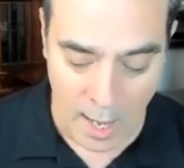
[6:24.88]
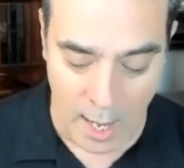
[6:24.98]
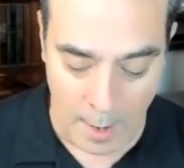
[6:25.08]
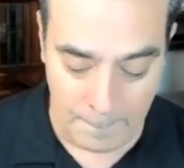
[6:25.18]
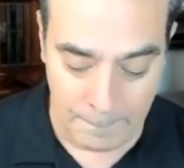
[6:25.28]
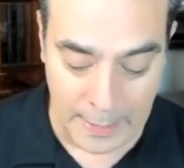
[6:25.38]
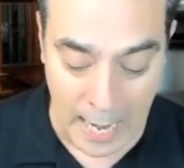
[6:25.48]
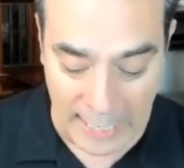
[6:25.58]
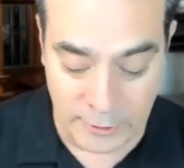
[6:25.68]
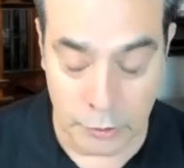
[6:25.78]
Um,
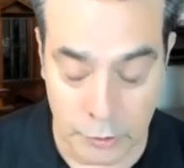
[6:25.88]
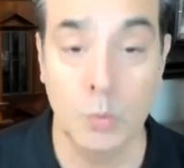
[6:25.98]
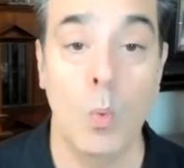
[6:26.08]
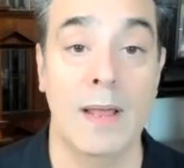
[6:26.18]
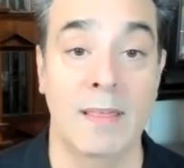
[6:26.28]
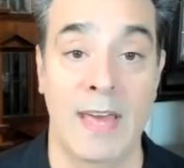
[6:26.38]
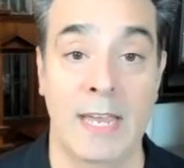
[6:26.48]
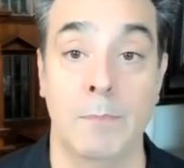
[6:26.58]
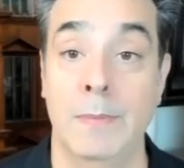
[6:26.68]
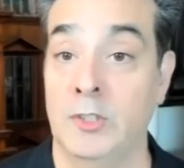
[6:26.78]
but I do want to
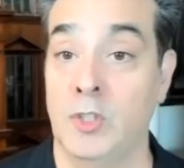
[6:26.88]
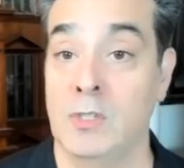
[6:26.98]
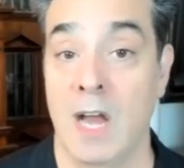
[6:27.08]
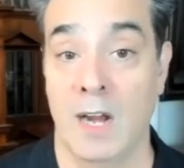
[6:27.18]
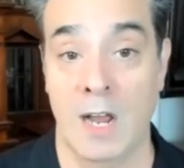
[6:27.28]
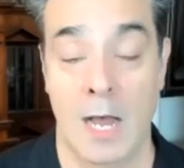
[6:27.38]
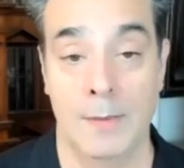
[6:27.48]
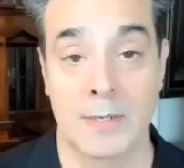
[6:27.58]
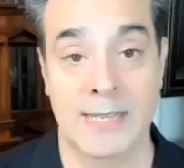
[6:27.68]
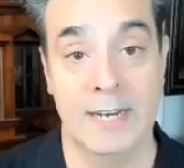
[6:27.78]
thank
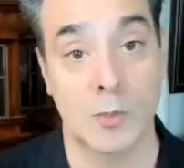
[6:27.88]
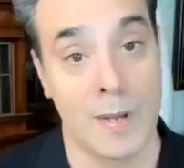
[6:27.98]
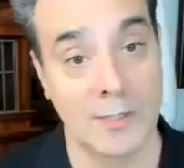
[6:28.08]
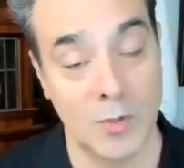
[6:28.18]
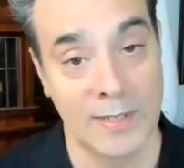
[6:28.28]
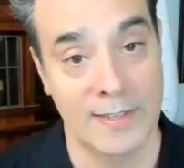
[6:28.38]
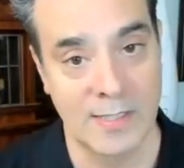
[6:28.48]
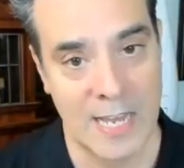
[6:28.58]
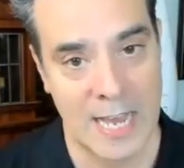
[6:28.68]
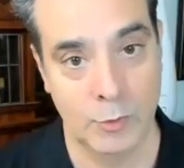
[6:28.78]
miniatures.com because they are sponsoring
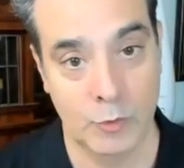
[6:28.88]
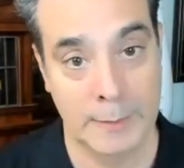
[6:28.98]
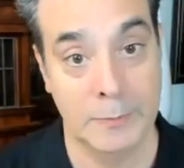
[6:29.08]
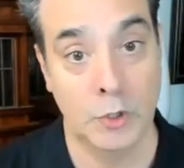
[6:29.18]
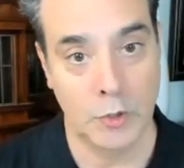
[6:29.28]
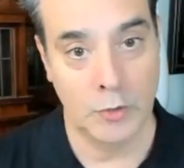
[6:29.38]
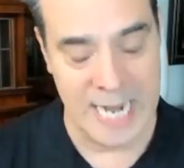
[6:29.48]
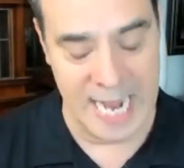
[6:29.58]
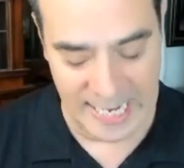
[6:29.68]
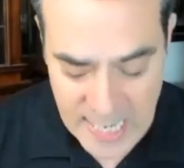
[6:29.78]
this live stream
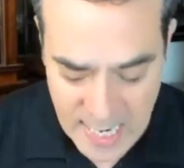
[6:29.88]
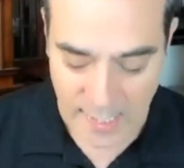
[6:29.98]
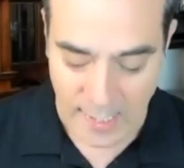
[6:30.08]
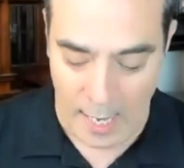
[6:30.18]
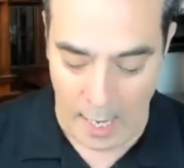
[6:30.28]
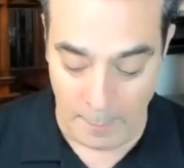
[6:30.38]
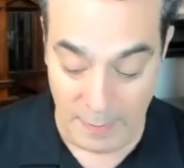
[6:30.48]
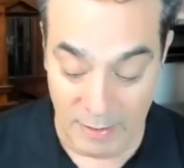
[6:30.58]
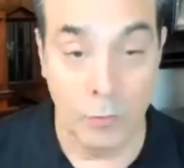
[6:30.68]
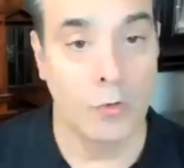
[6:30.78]
today. Um,
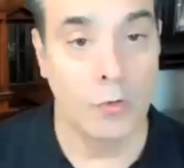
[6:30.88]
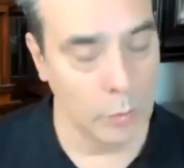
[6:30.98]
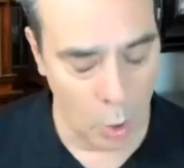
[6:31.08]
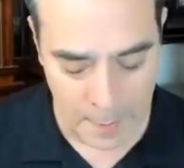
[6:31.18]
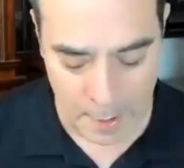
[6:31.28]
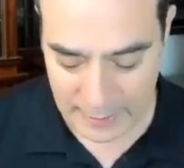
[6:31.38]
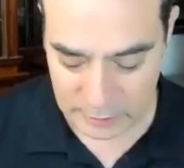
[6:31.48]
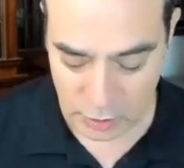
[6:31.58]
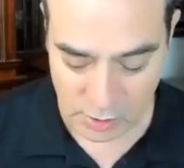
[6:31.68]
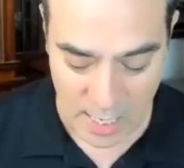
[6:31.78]
if you don't know about
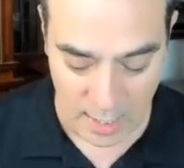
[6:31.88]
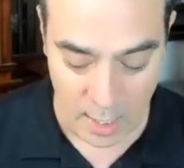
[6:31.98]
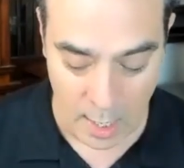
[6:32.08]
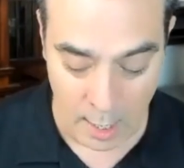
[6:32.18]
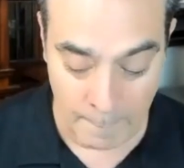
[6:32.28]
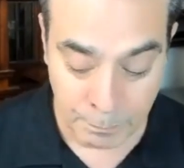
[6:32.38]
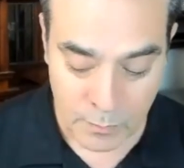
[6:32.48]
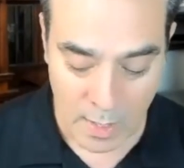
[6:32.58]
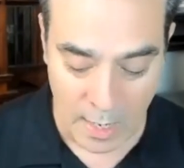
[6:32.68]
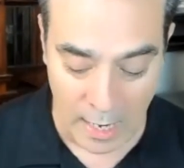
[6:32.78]
miniatures.com,
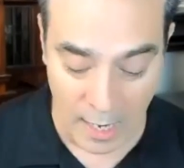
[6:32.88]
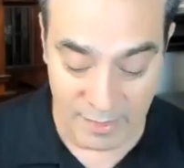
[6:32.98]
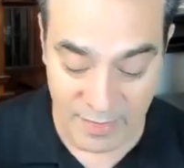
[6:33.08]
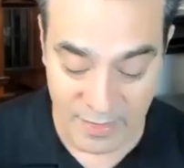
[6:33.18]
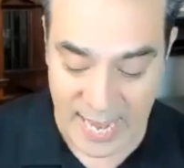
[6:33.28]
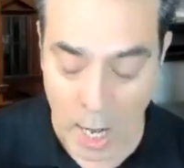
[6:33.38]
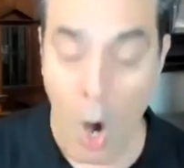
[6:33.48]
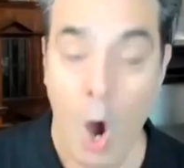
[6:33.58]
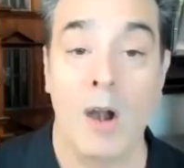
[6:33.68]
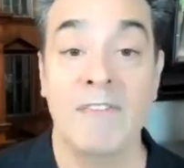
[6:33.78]
uh, they
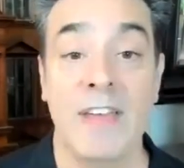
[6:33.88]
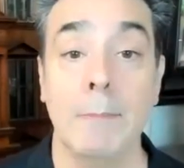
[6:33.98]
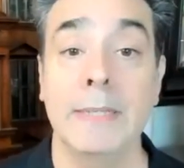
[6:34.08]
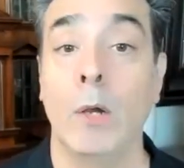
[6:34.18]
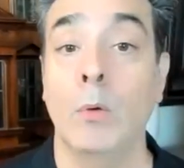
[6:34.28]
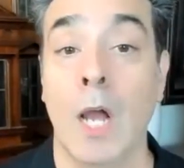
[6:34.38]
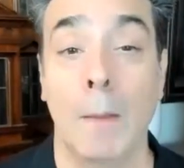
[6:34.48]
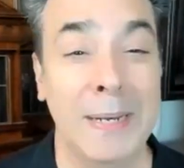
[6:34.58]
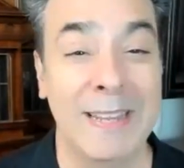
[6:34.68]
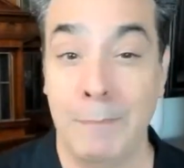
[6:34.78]
are a family owned
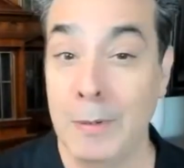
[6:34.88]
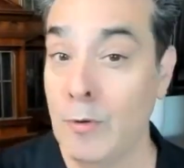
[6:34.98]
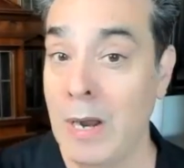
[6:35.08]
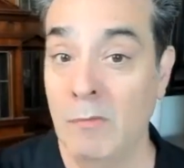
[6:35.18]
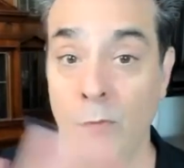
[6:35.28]
company. They've been around